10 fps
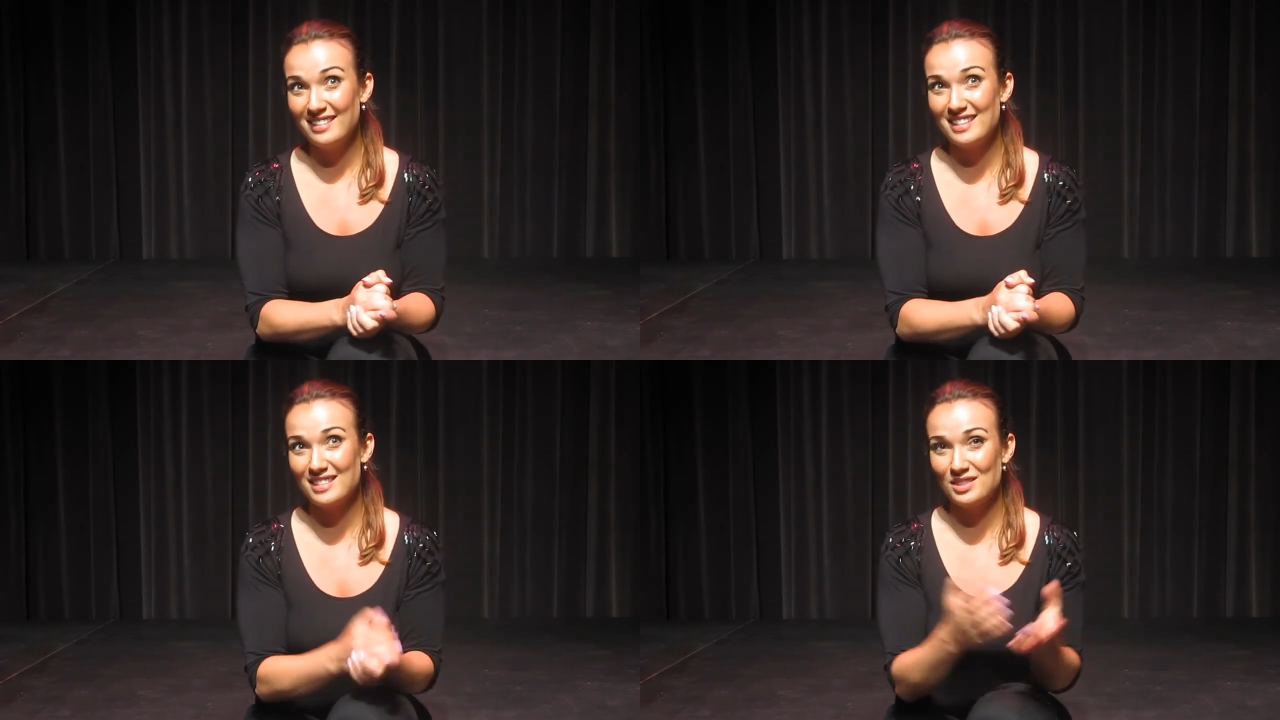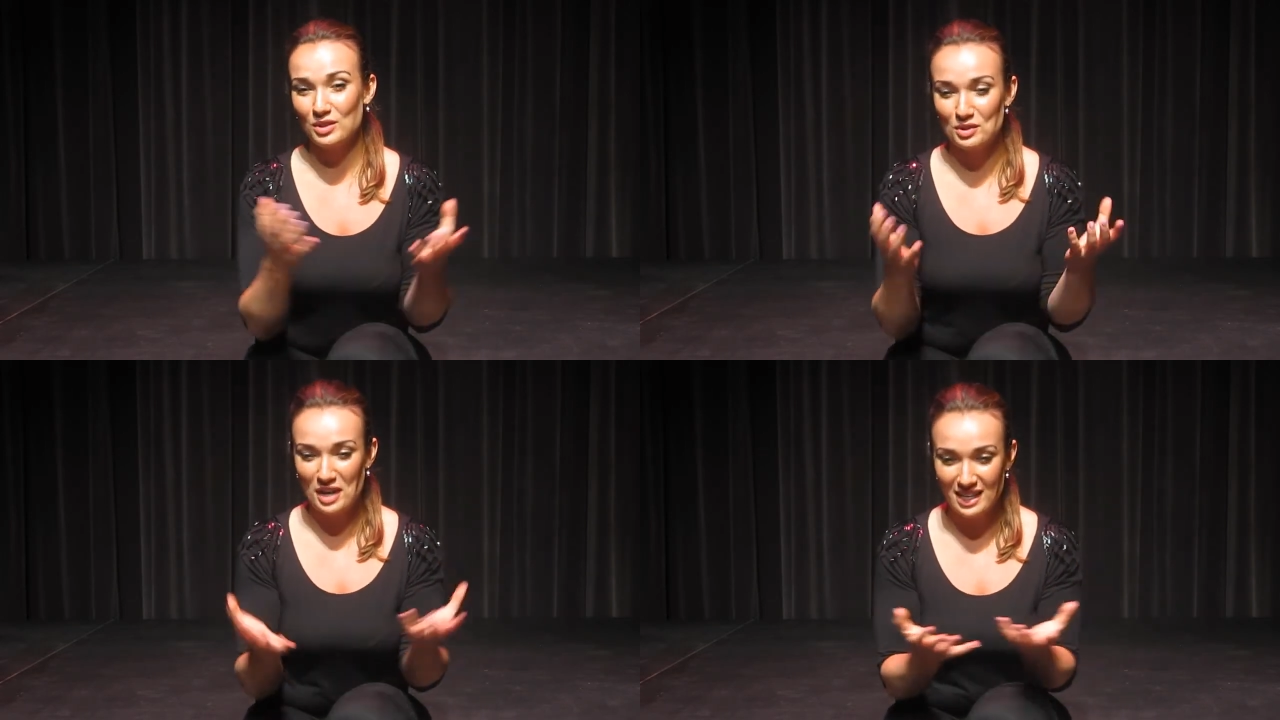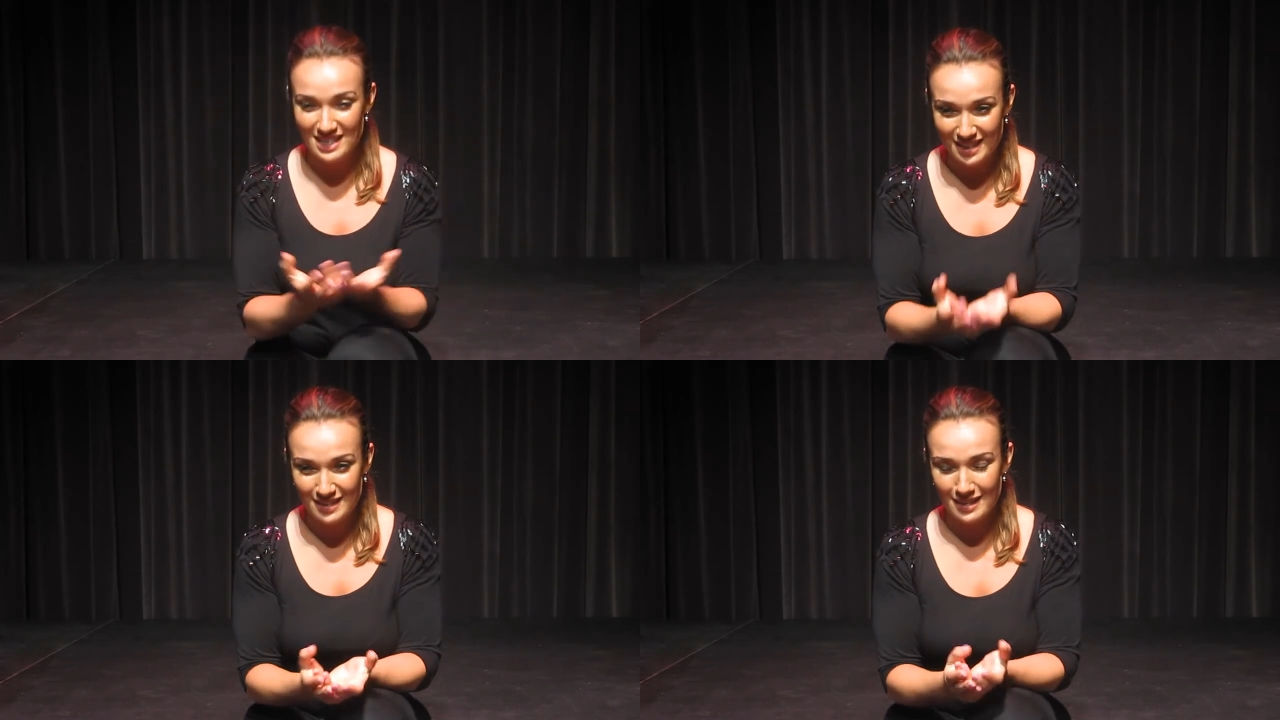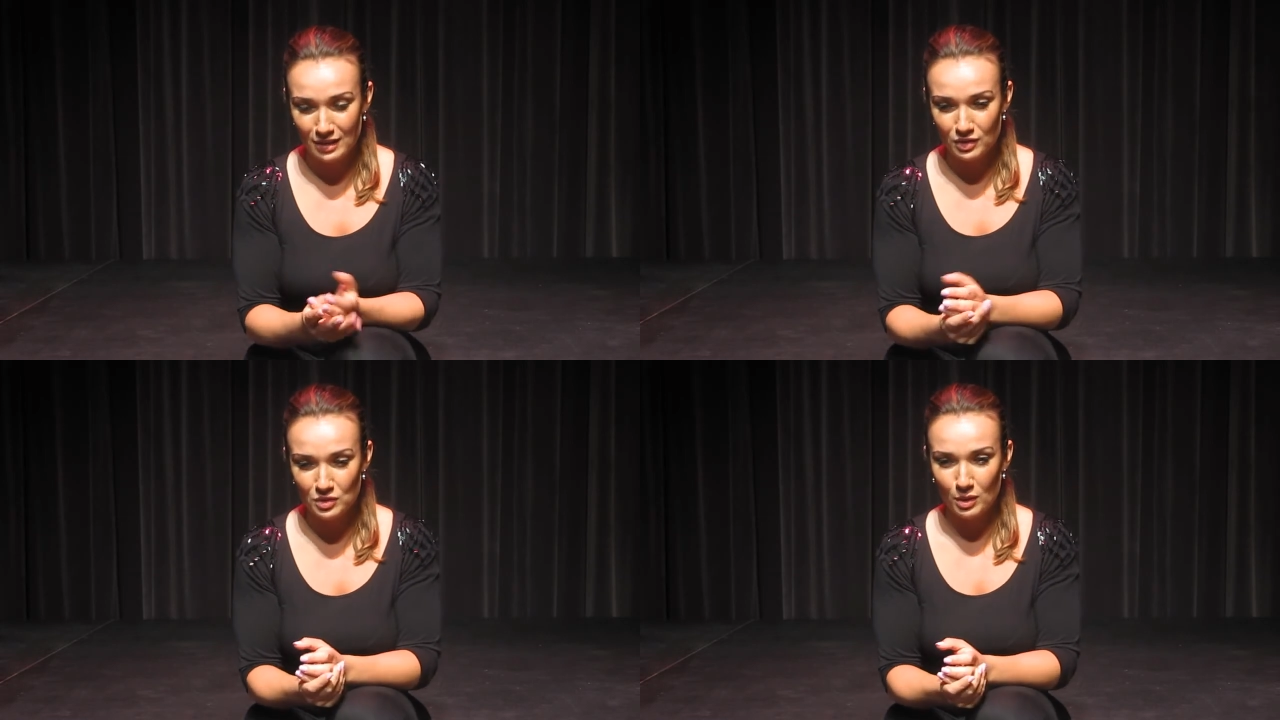This is her 90th
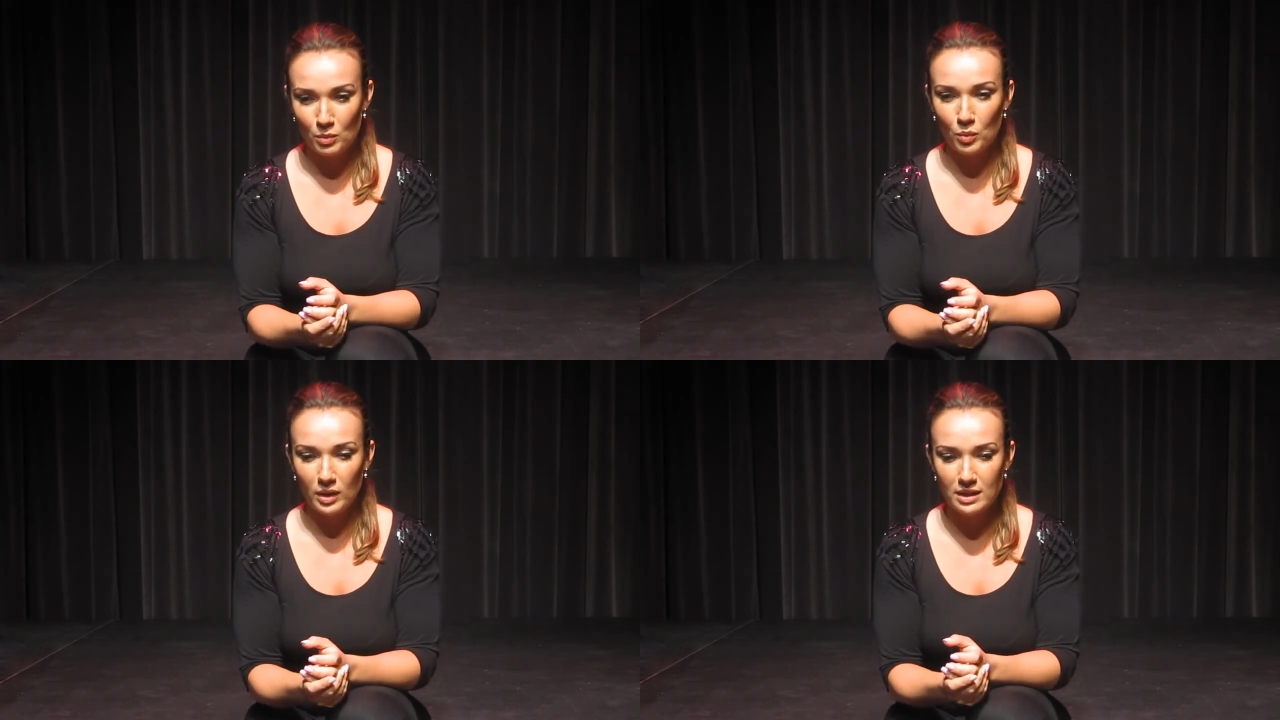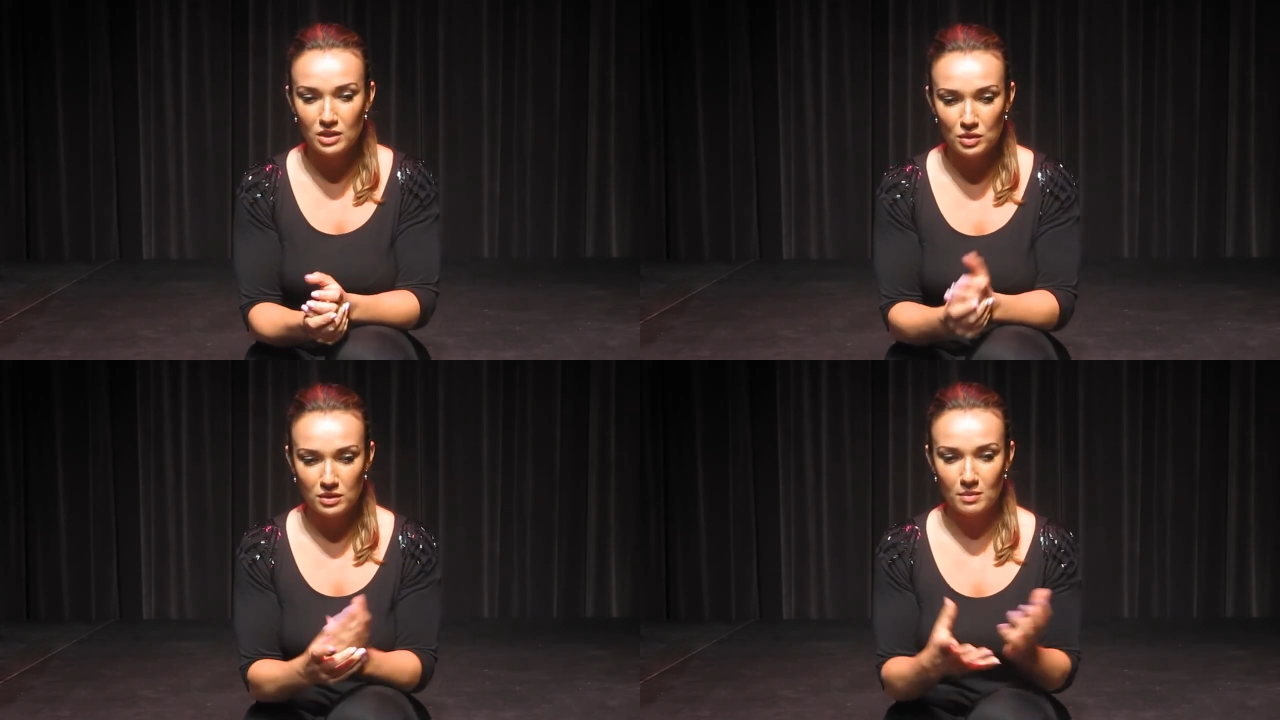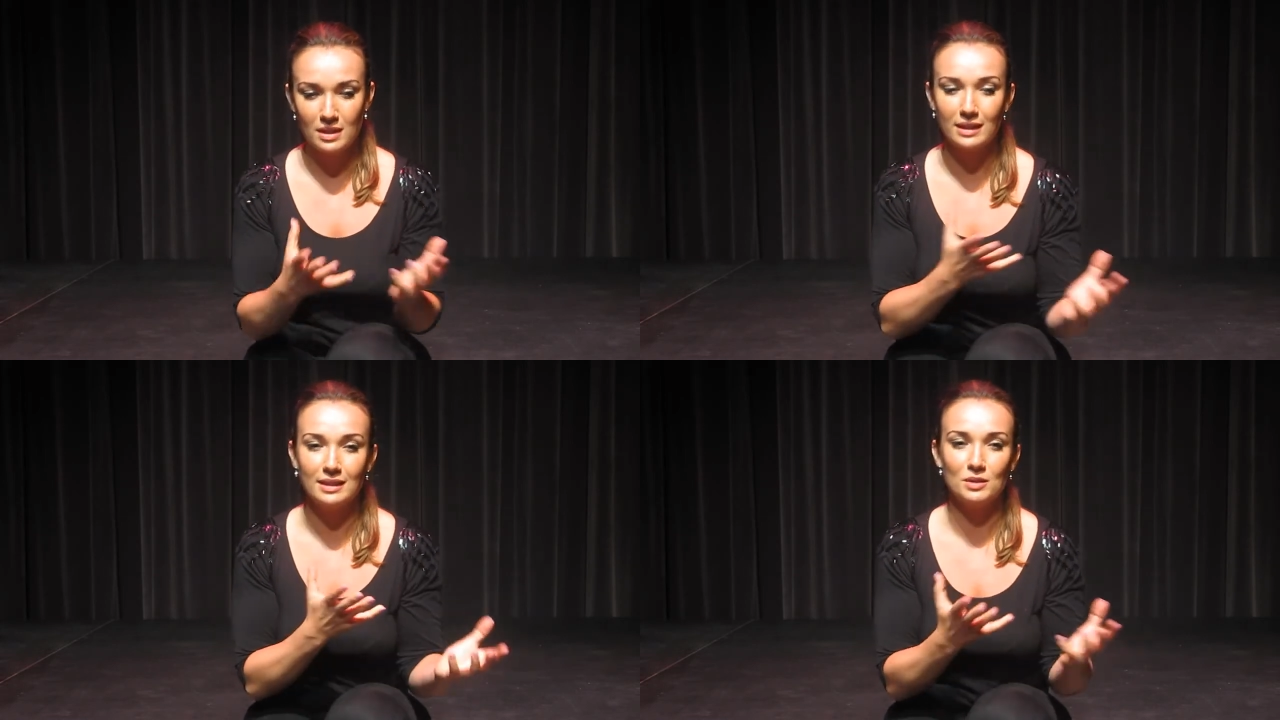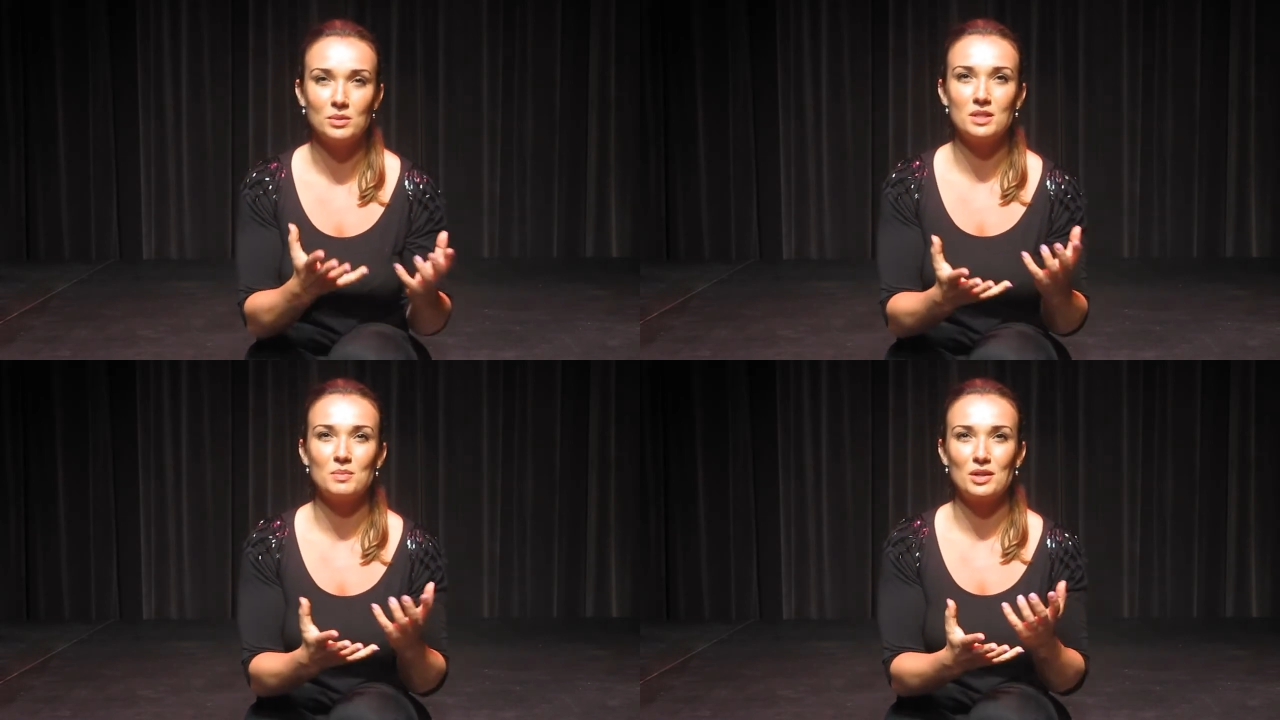year. So I wanted to do something a little
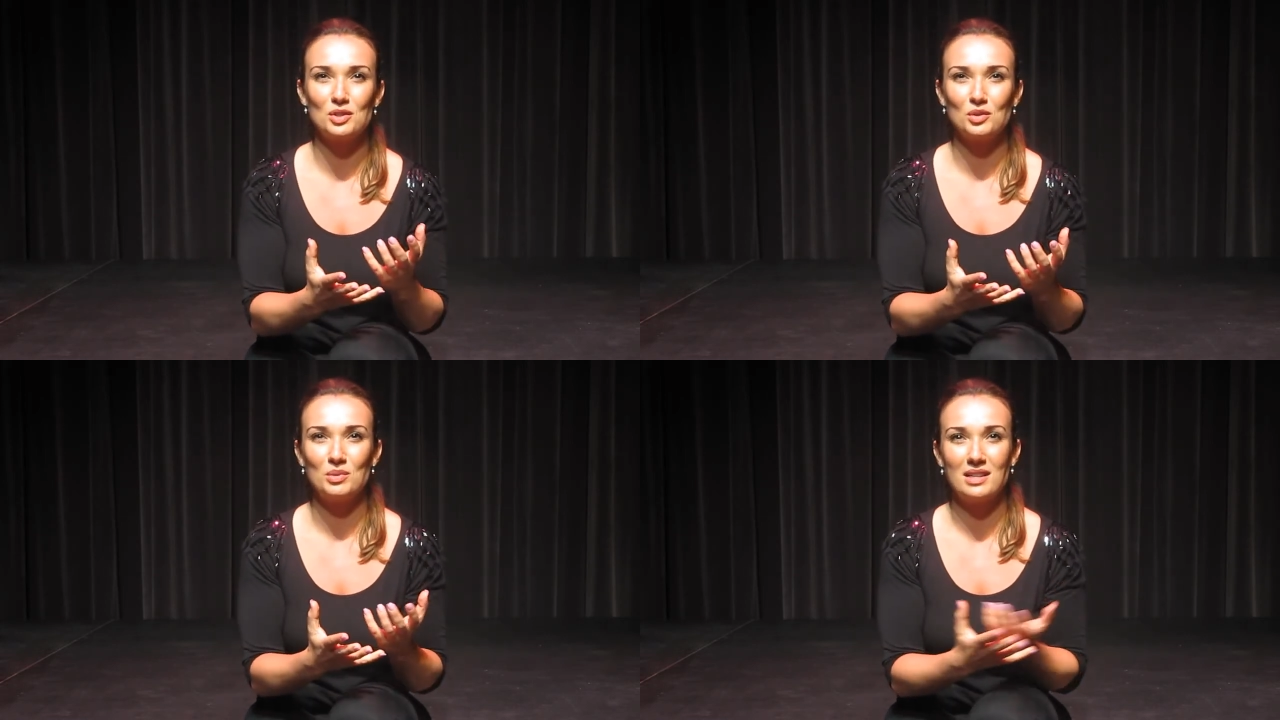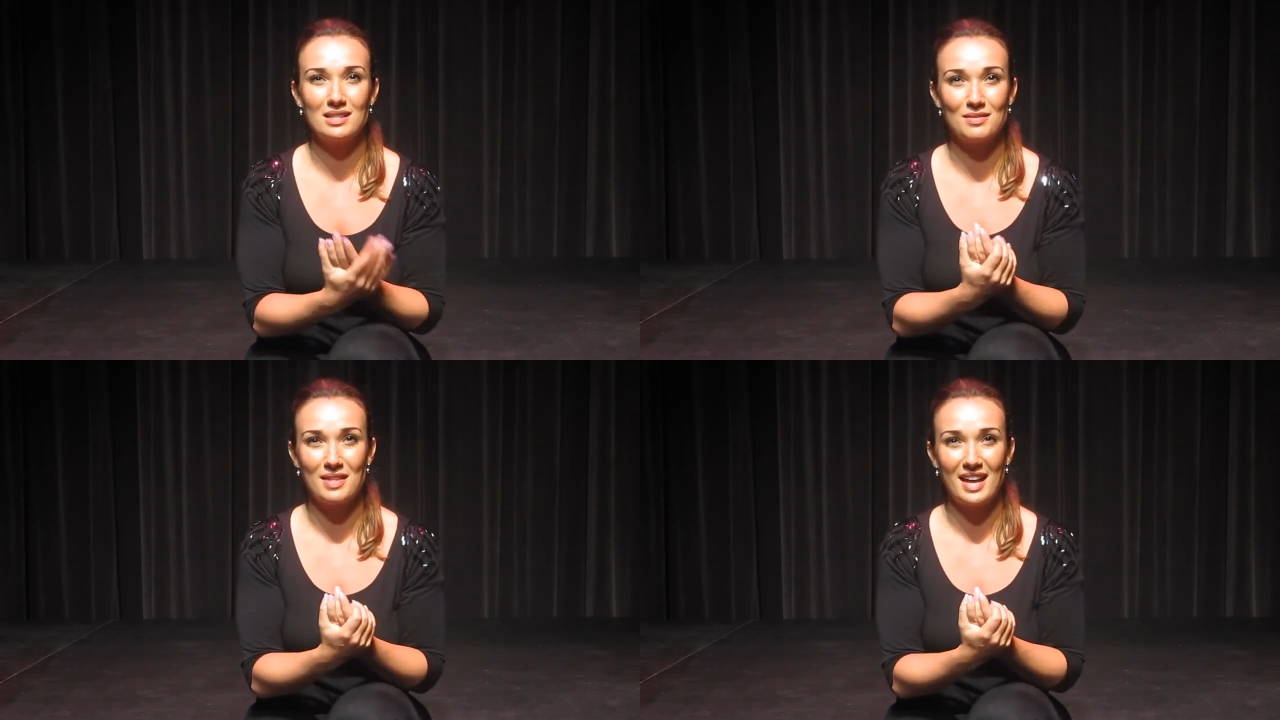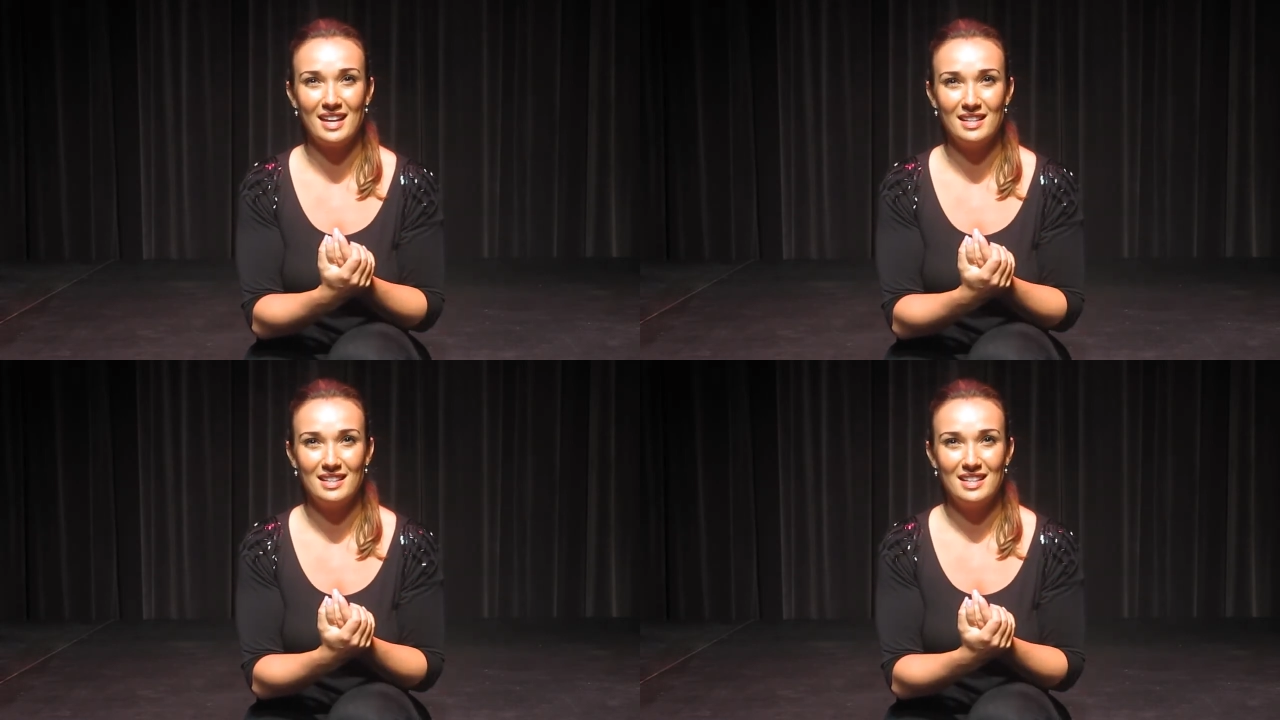bit special because of that